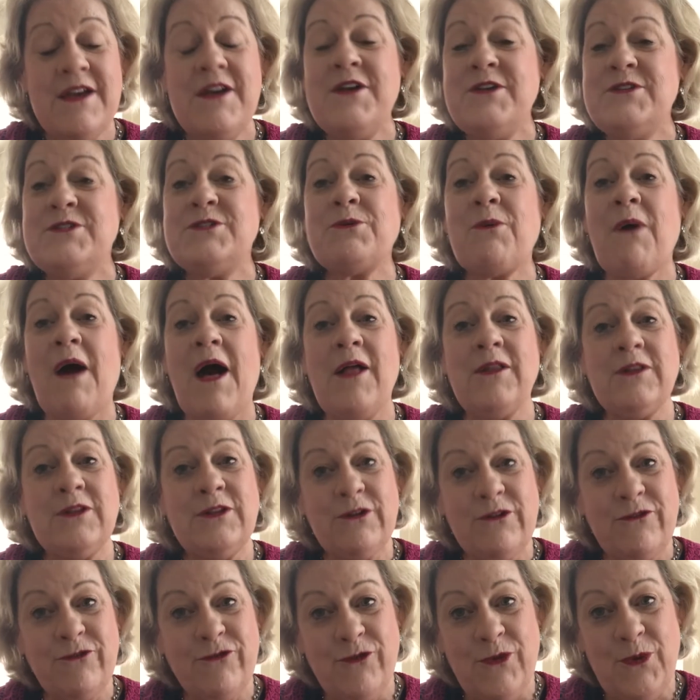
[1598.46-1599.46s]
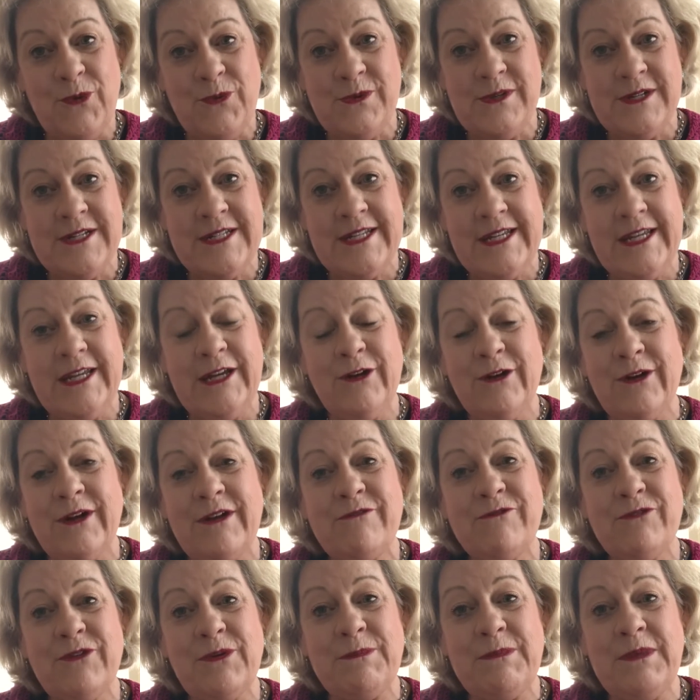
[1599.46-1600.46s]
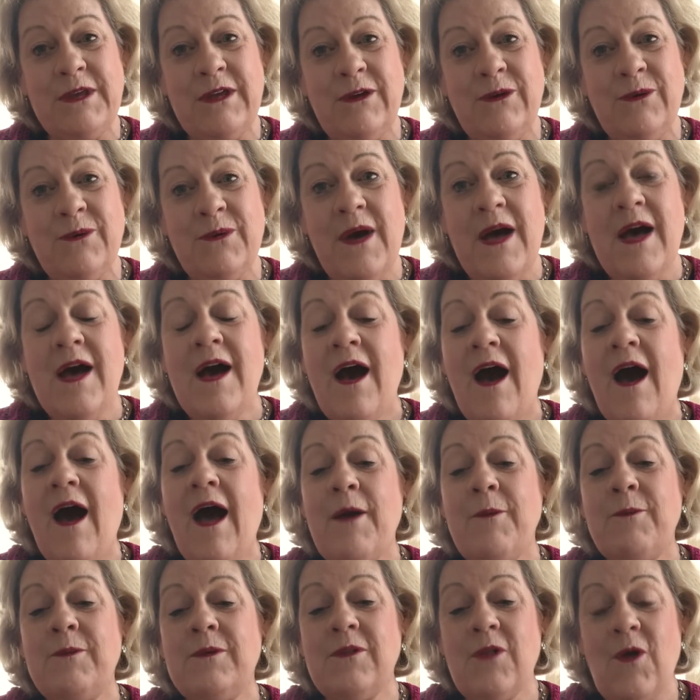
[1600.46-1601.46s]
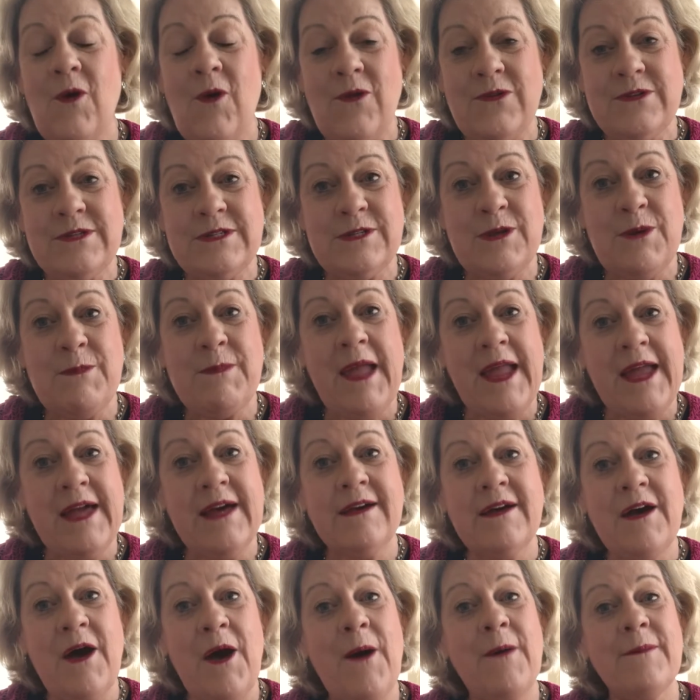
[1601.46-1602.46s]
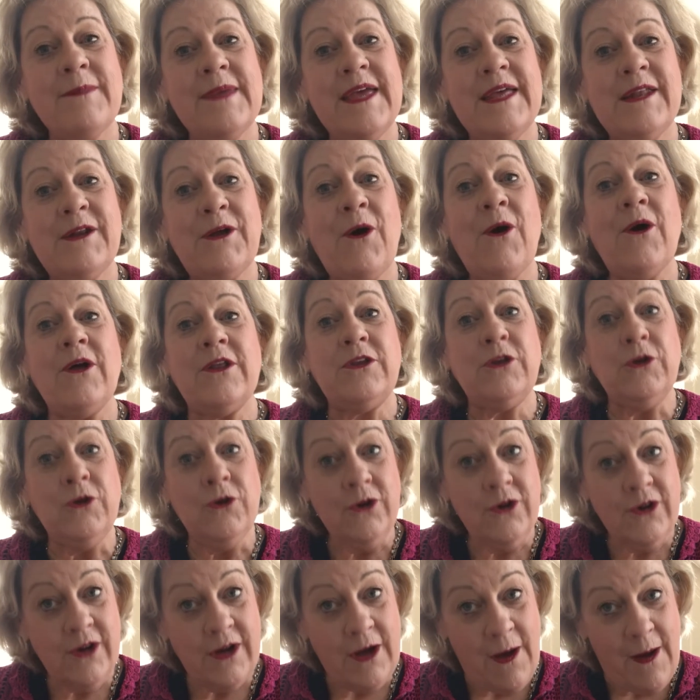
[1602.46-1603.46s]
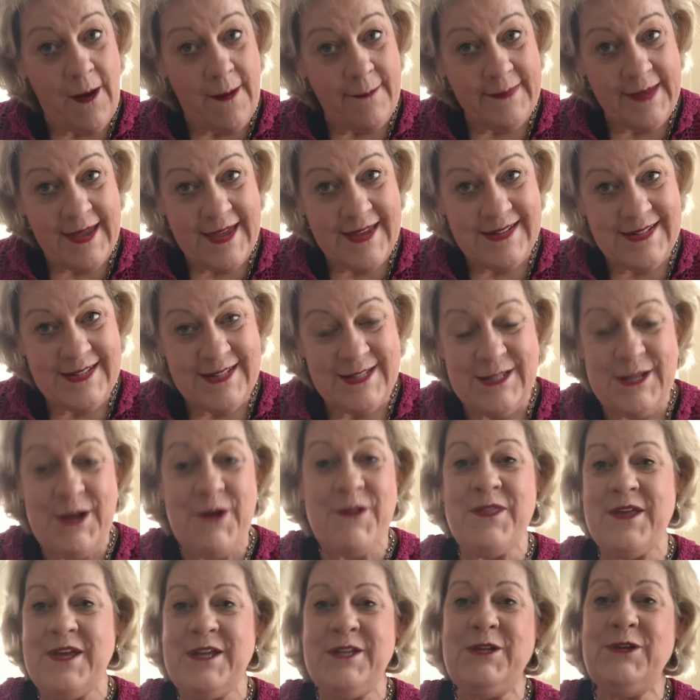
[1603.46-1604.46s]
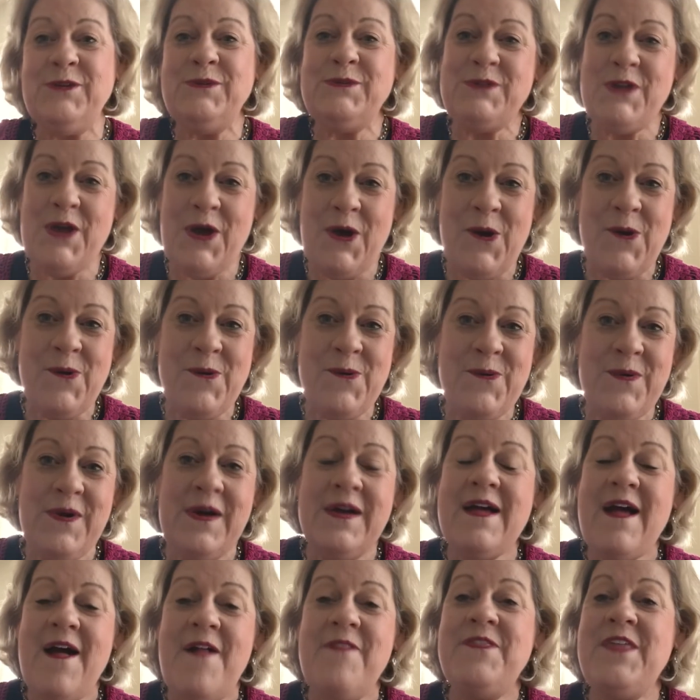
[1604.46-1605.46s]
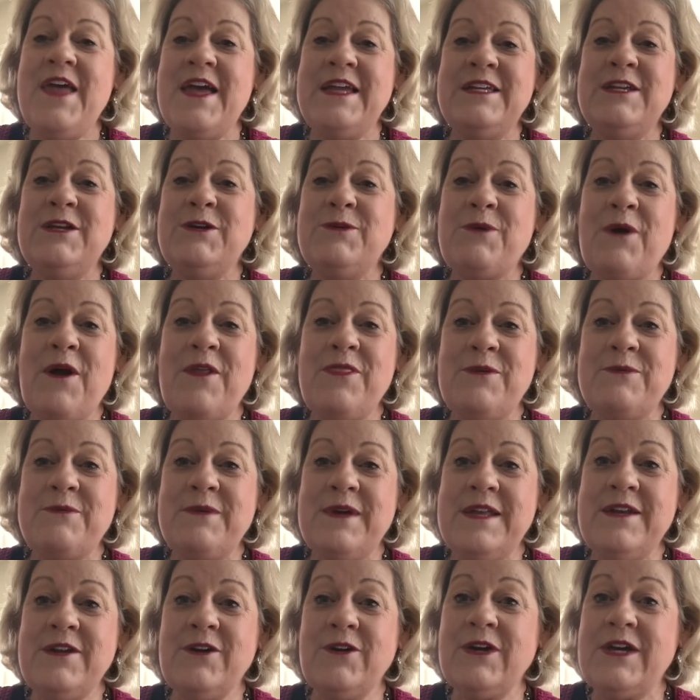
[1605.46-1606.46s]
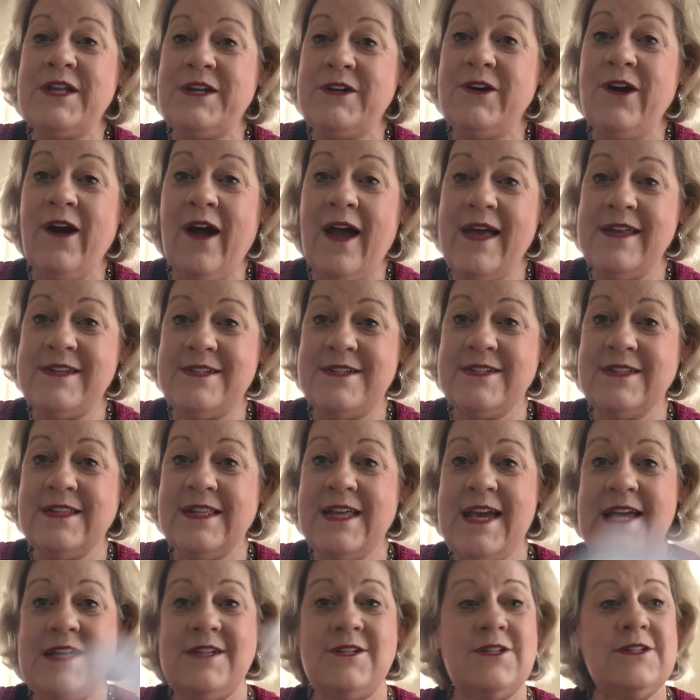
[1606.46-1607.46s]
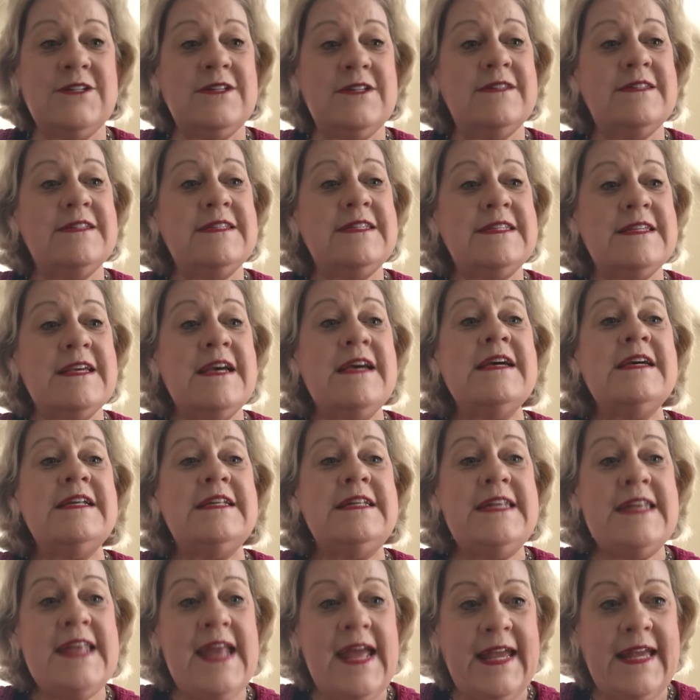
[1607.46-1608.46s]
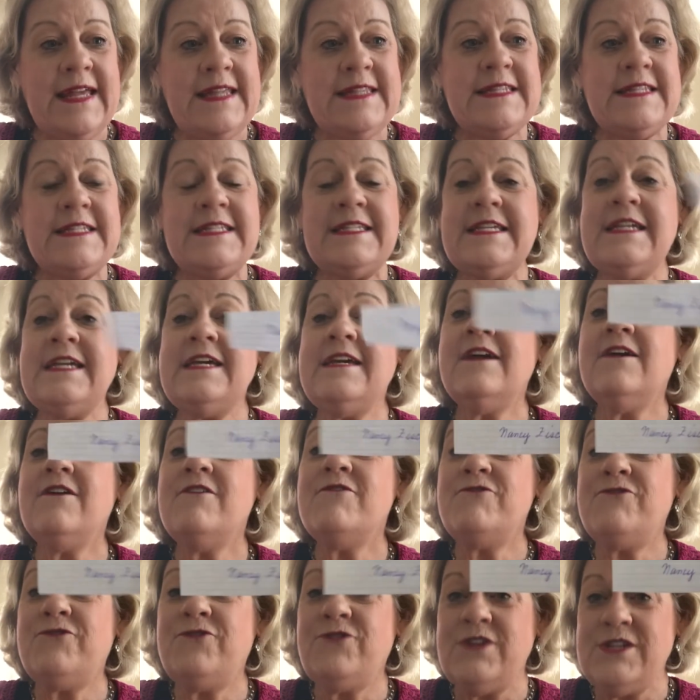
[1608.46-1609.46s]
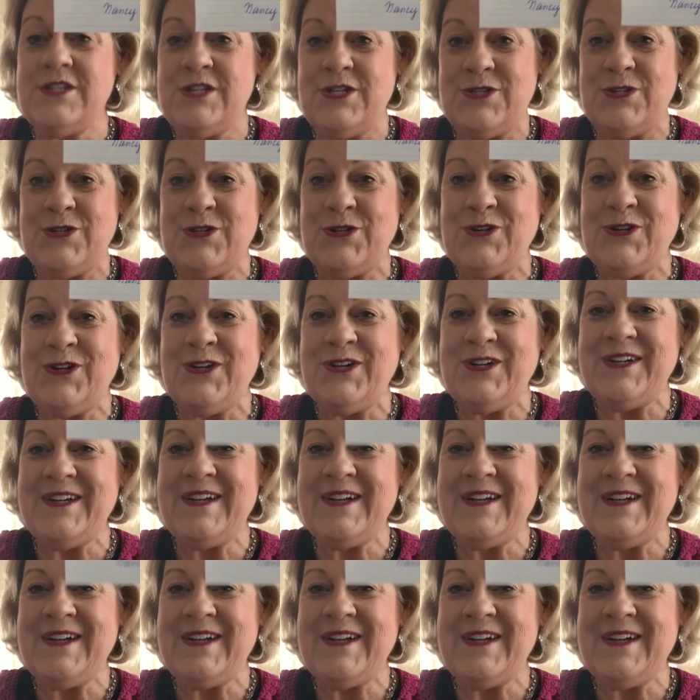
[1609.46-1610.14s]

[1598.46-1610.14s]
So I'll look forward to hearing from you. I will also make a comment on your comment so that you know that you are the winner. Congratulations, Nancy Fisher.